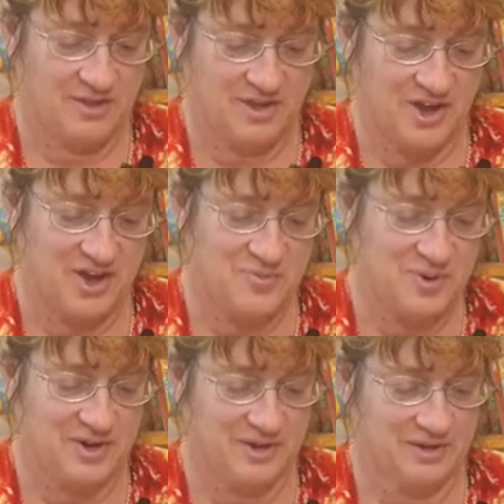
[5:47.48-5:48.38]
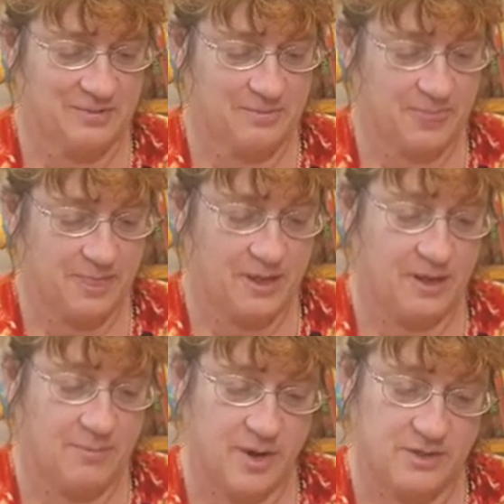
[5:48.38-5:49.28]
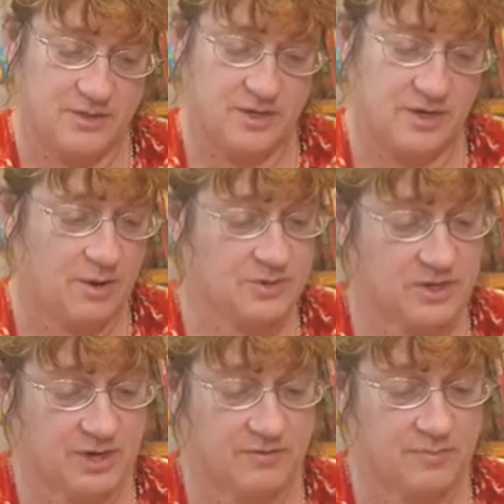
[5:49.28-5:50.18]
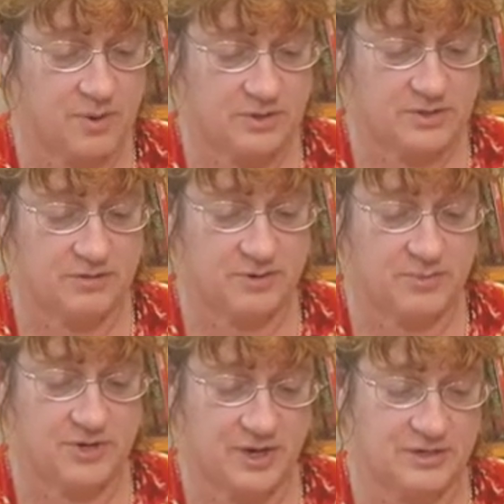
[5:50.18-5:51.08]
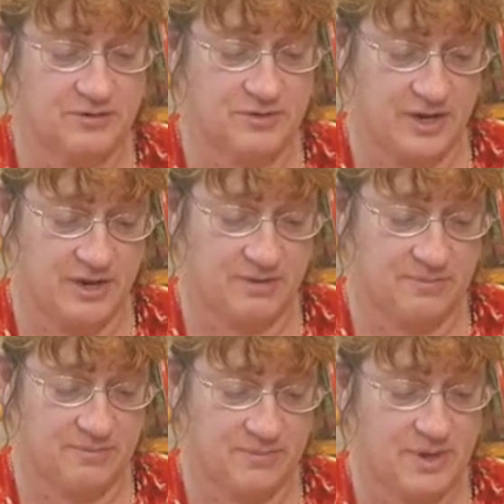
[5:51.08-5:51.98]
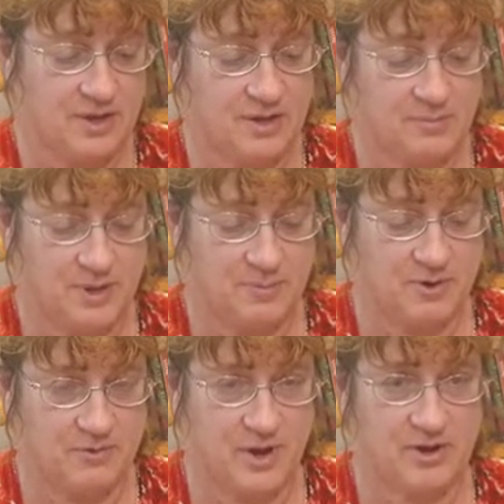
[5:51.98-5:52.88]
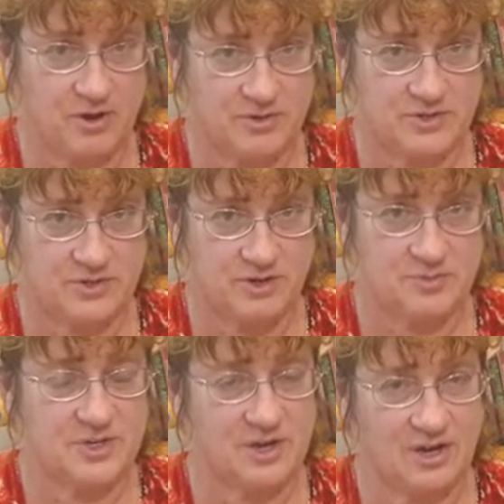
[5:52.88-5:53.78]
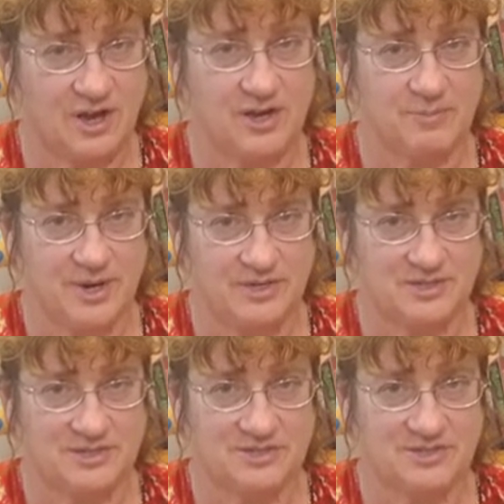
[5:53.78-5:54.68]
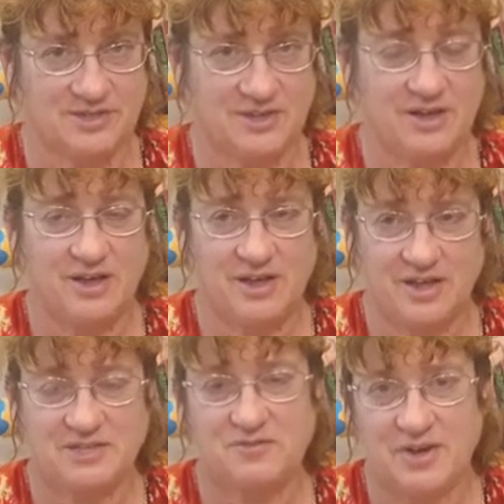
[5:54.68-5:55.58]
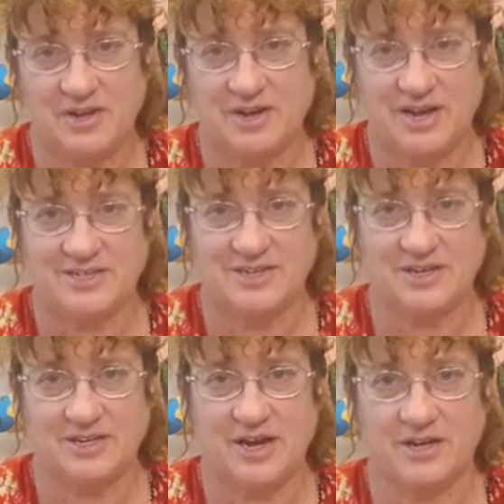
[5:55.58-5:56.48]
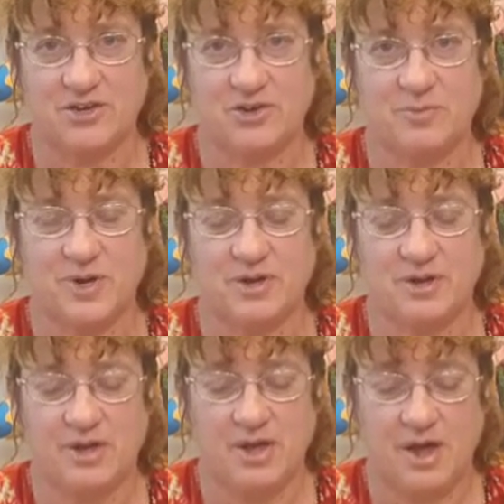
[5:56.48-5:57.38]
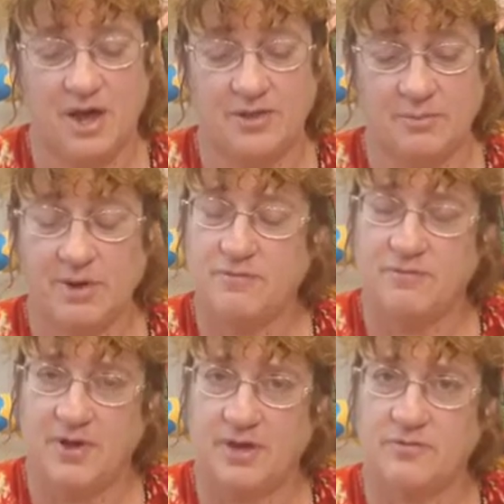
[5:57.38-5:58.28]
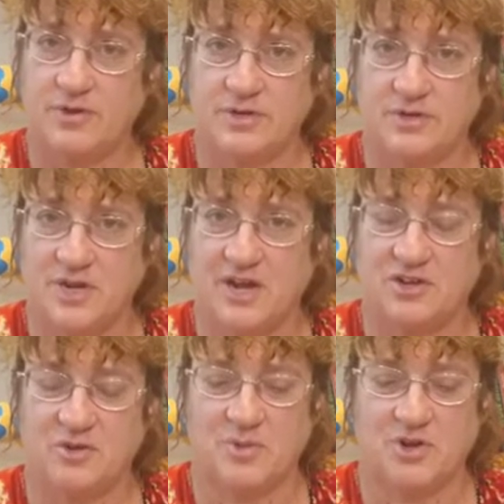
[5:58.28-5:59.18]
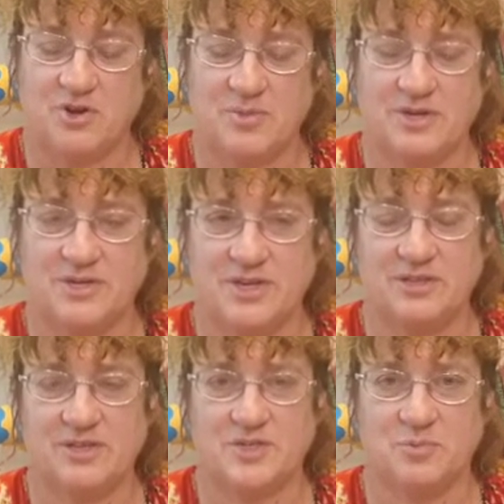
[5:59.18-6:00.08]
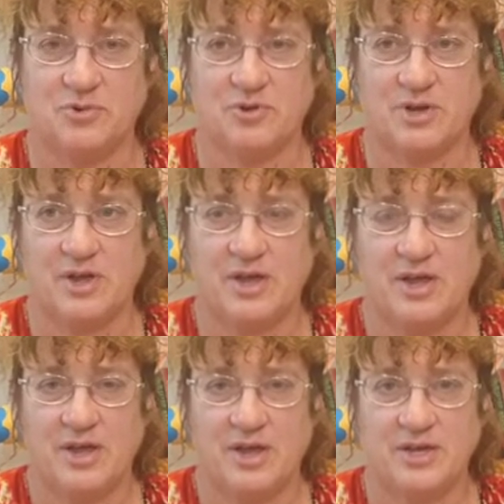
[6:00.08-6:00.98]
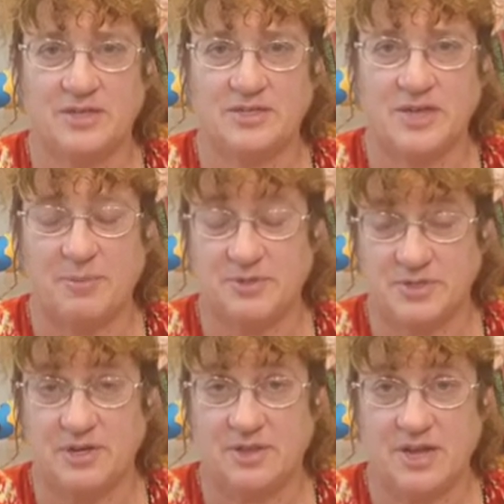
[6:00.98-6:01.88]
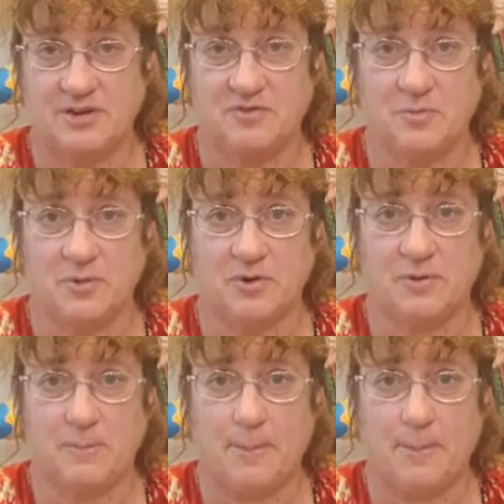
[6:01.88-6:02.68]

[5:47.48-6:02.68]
The opening Mine said I was going to have a positive and productive day. People who write horoscopes are lying bastards. That's fairly classic dark humour. I think my favourite dark humour comment in this book is happens near the end of the book